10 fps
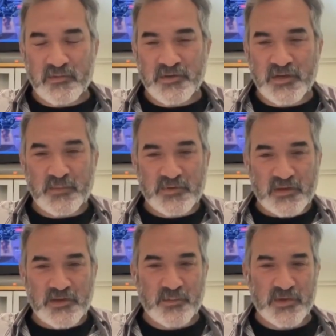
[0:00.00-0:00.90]
it
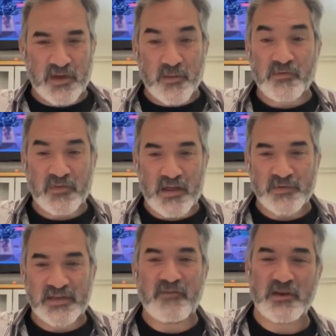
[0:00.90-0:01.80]
jumps a number of times,
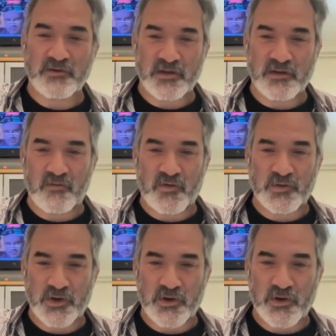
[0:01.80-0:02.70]
7 years into the future,